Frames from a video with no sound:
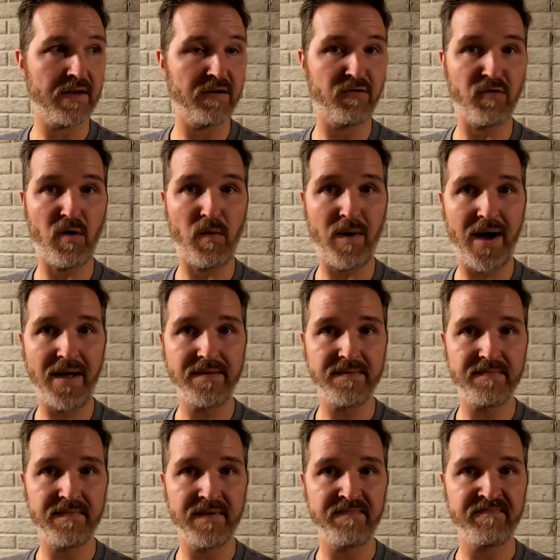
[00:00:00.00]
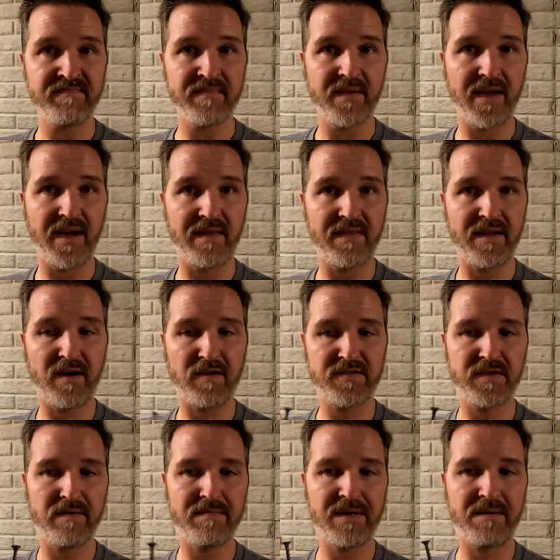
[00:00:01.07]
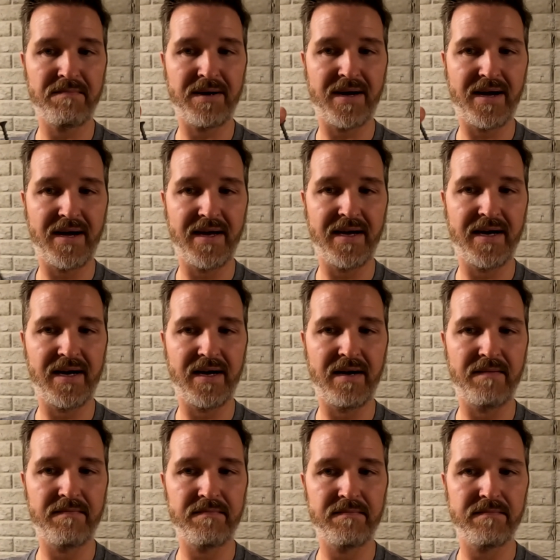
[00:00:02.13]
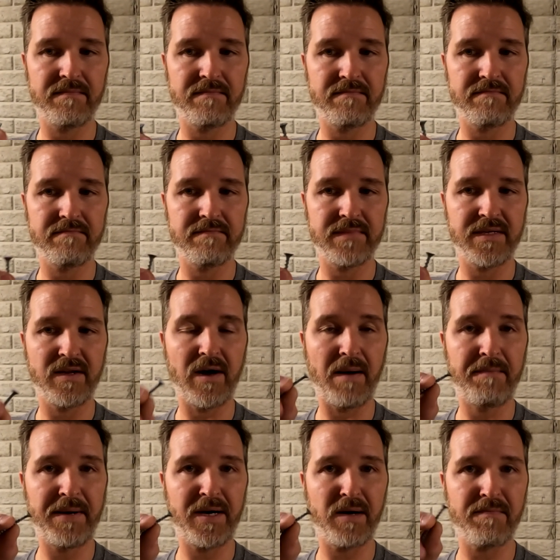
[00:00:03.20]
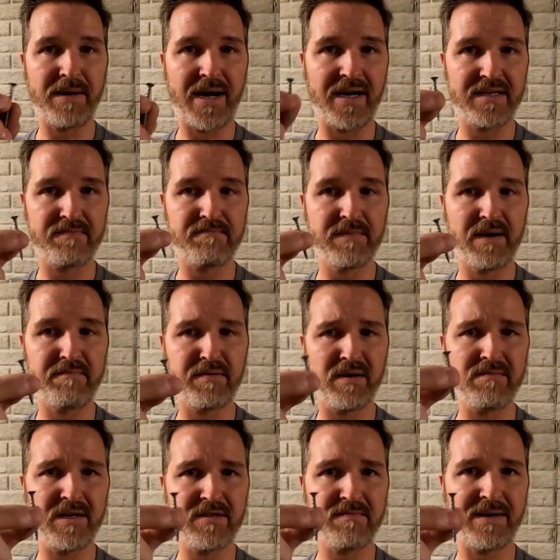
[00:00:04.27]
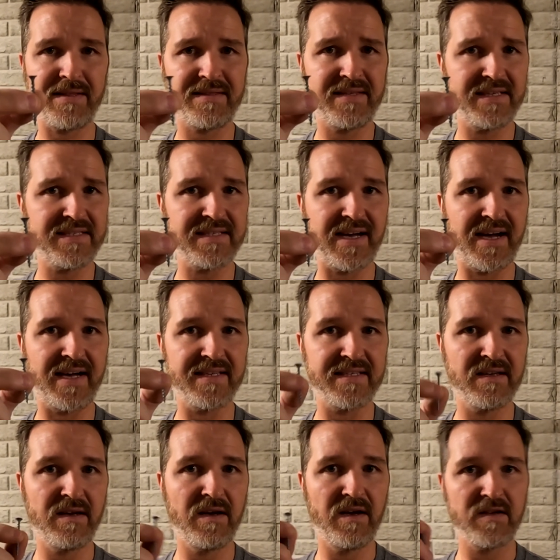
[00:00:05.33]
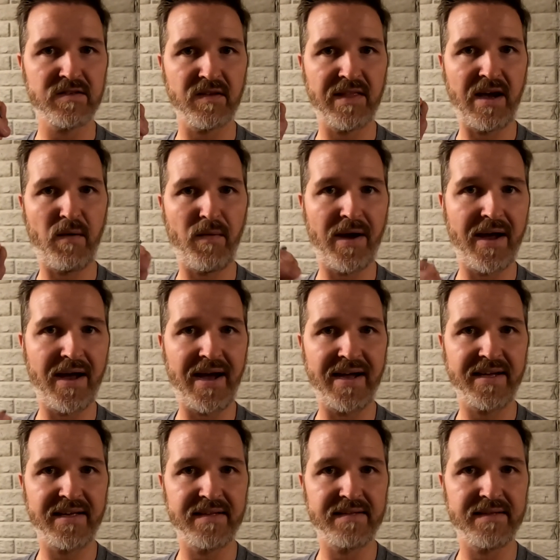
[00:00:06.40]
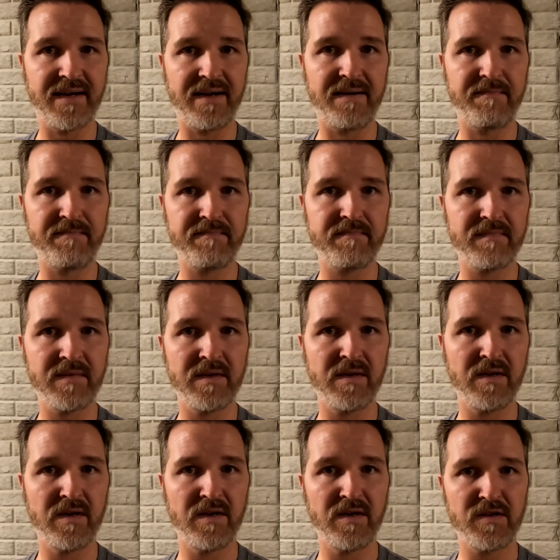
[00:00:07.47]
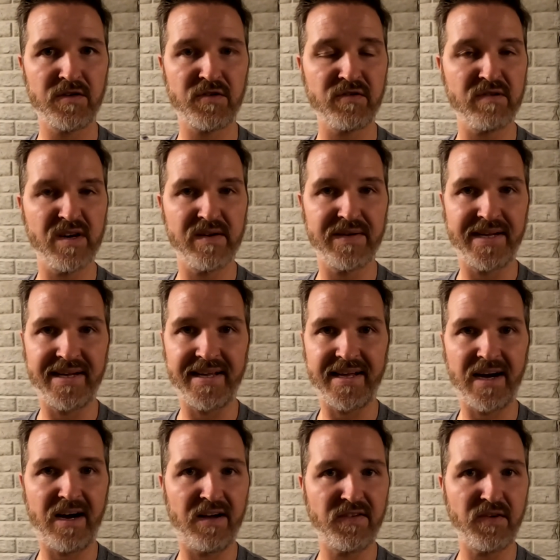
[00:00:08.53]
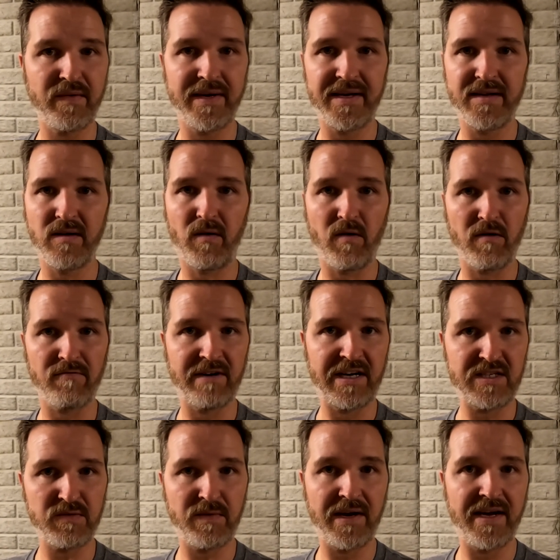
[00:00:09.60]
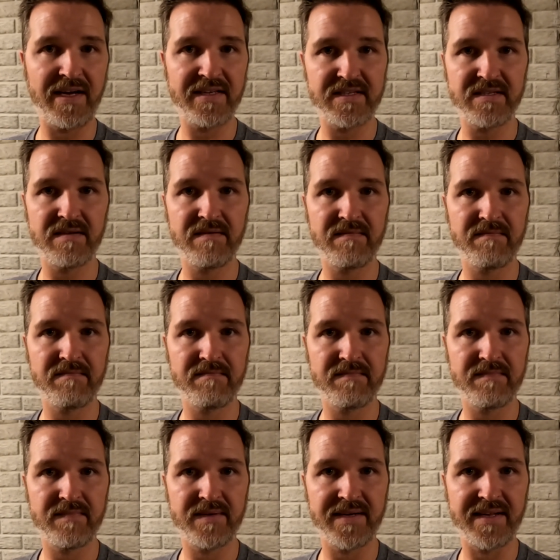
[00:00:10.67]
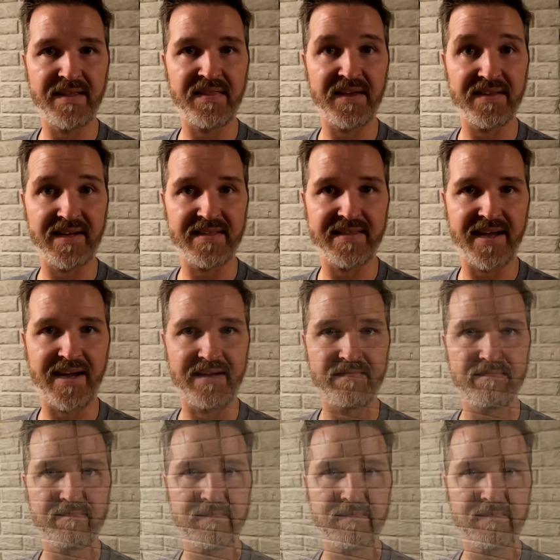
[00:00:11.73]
Growatt. And then also I'm going to buy uh, you know, a bigger box, uh, pretty much about this size, so that way I can uh, screw in any conduit or raceways, anything like that.